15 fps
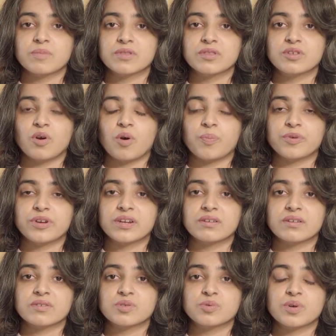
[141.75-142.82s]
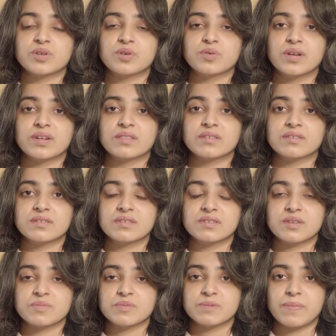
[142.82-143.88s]
but the operators who had to get the
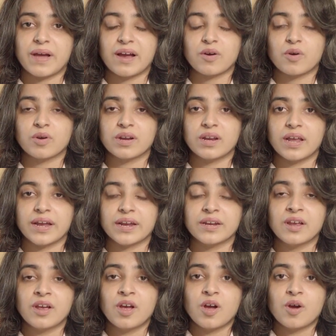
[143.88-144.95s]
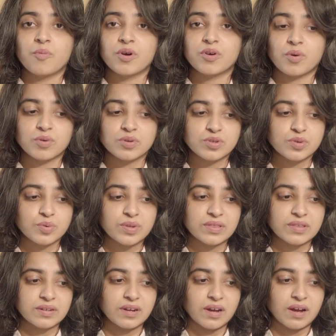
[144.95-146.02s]
systems back online were also
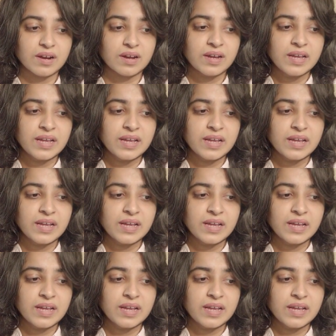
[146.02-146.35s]
in the dark.